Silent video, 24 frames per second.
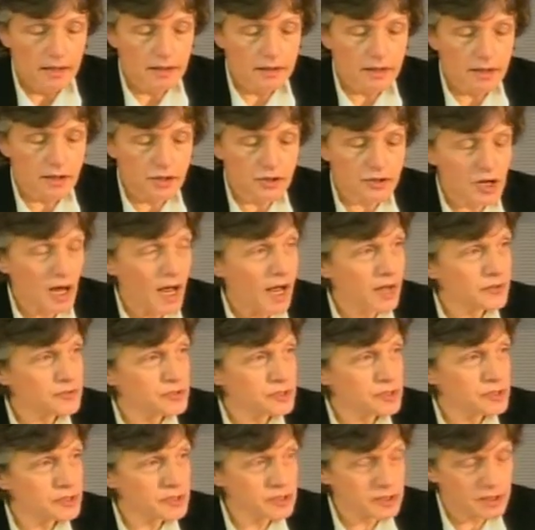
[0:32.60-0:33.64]
The
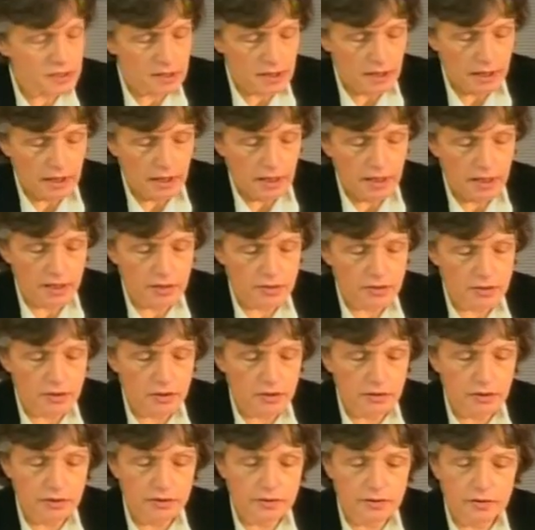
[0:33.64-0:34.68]
judges
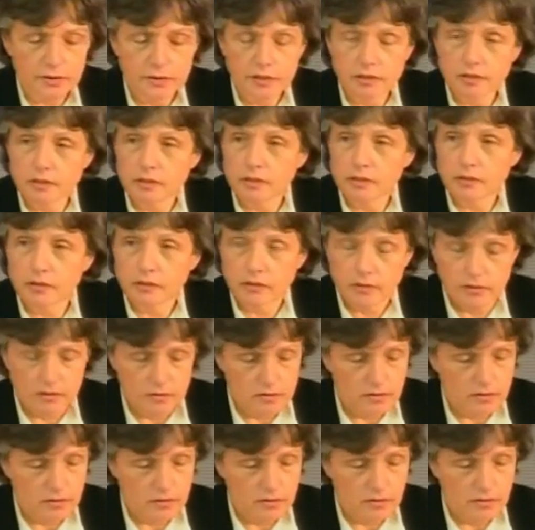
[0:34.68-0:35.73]
issued the
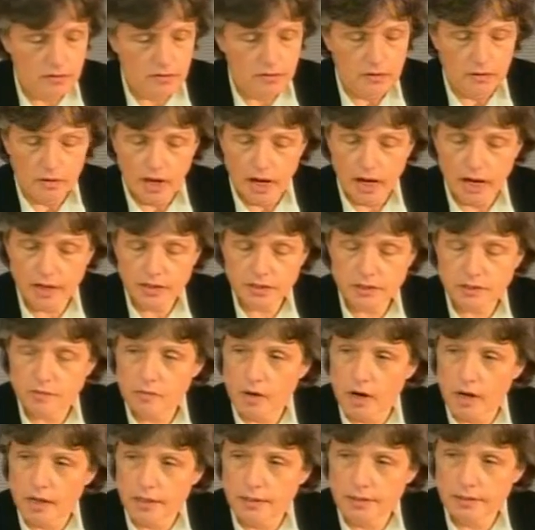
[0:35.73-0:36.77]
arrest
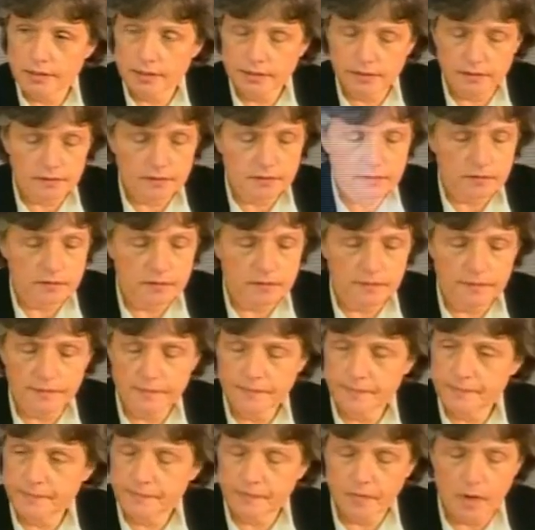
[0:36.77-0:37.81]
warrant
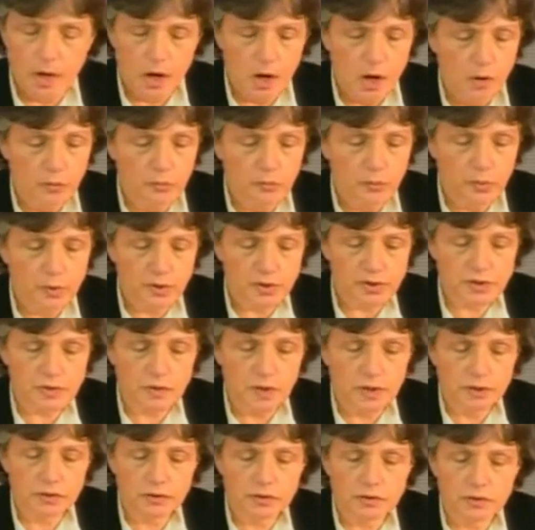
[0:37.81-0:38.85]

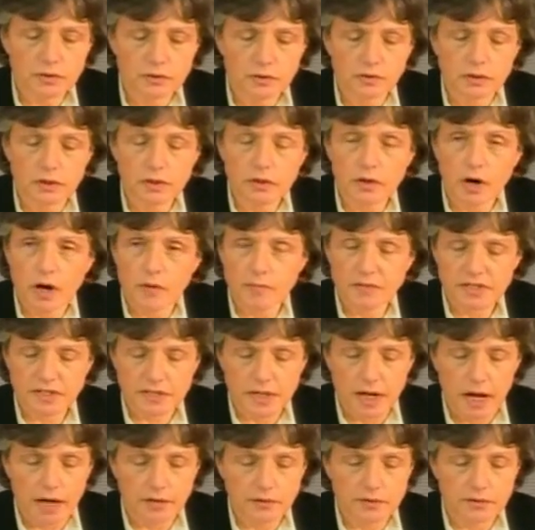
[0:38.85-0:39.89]
pursuant to the Rome
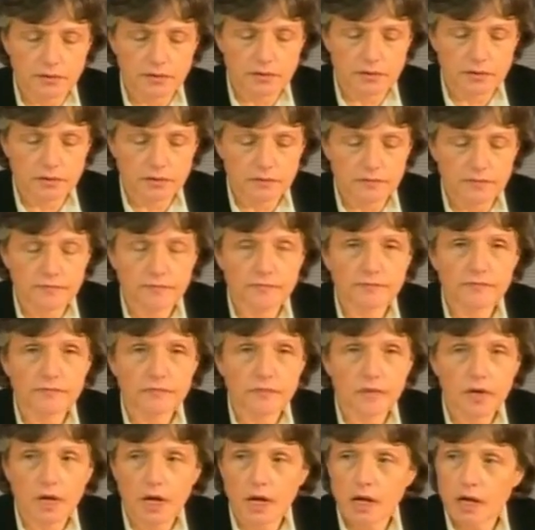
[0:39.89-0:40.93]
Statute
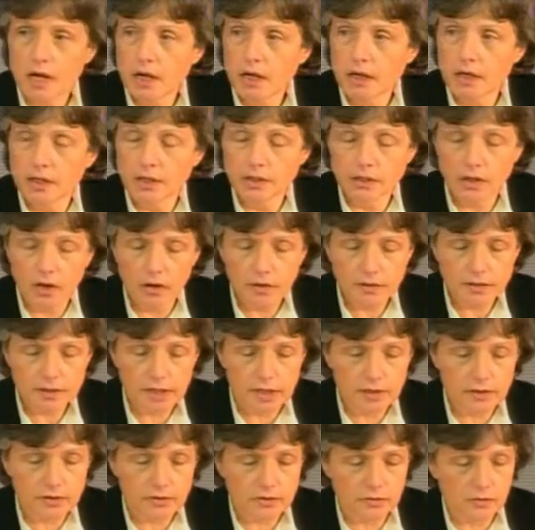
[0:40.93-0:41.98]
in
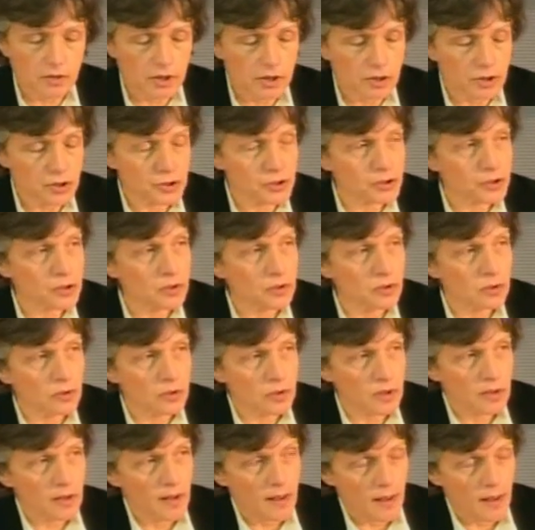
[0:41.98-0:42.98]
order to ensure